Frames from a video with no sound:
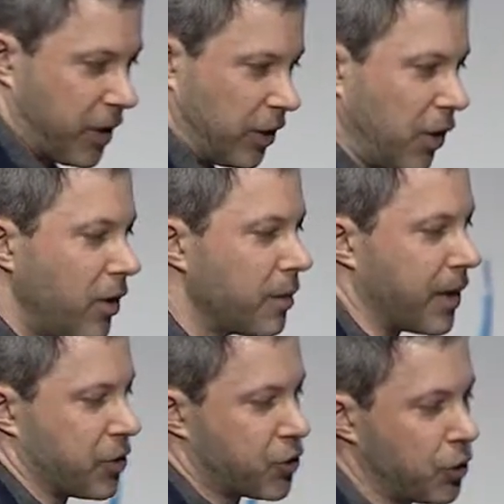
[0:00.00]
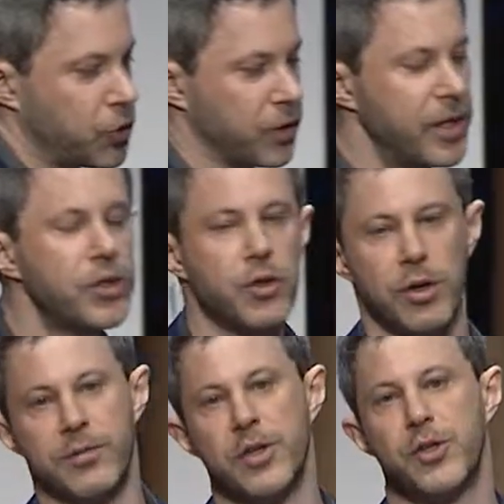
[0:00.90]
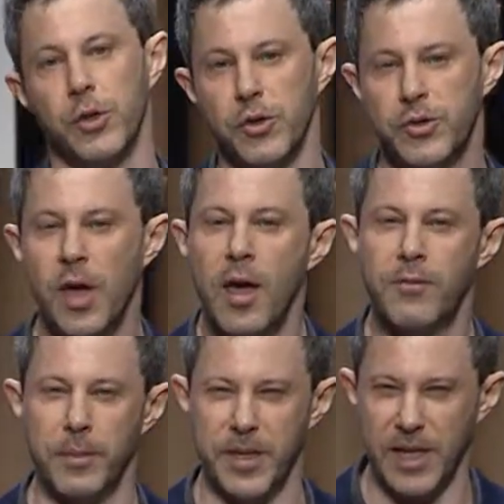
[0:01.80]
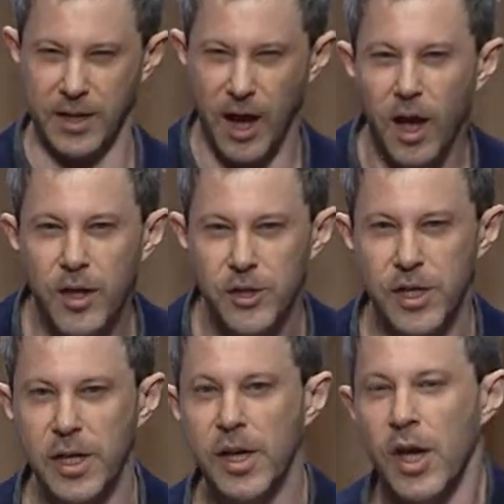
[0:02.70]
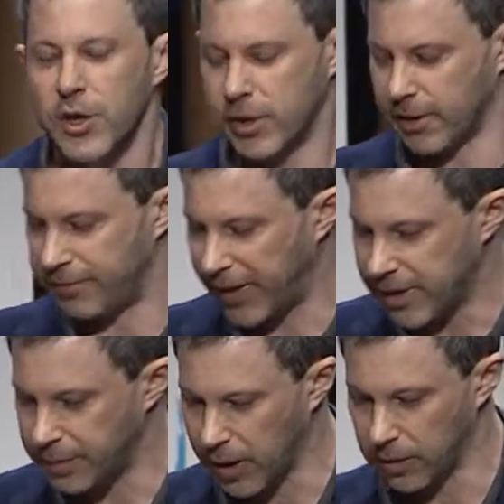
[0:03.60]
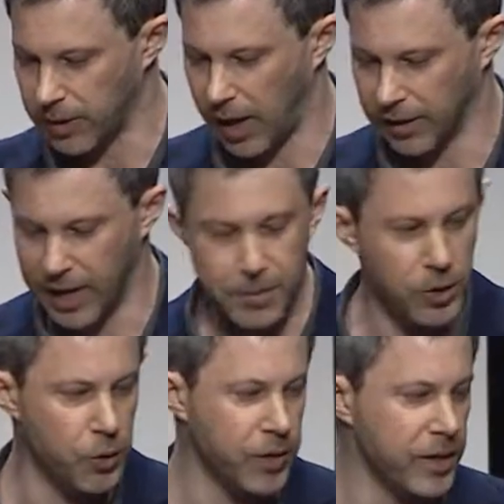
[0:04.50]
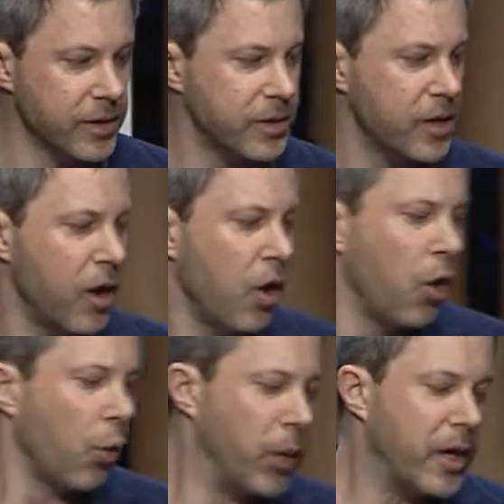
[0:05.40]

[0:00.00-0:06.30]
learn about the social history of this use, from the technology to the fights about labor unions. We